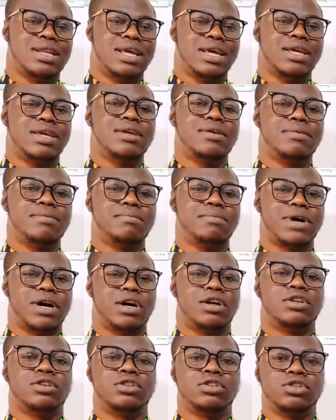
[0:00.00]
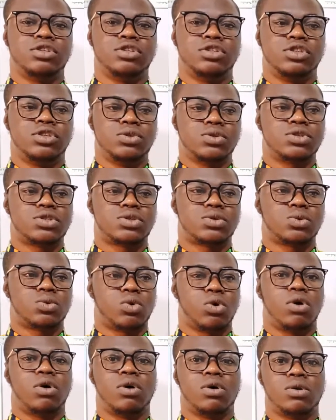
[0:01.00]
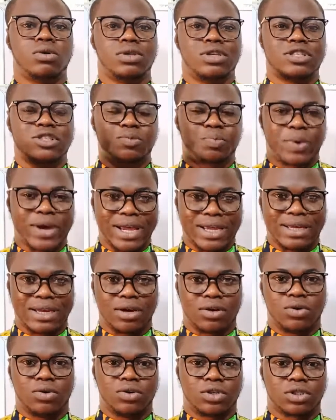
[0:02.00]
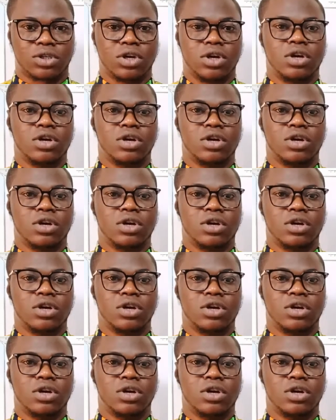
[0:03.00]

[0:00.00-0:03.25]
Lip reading: layman used to call the spinal cord.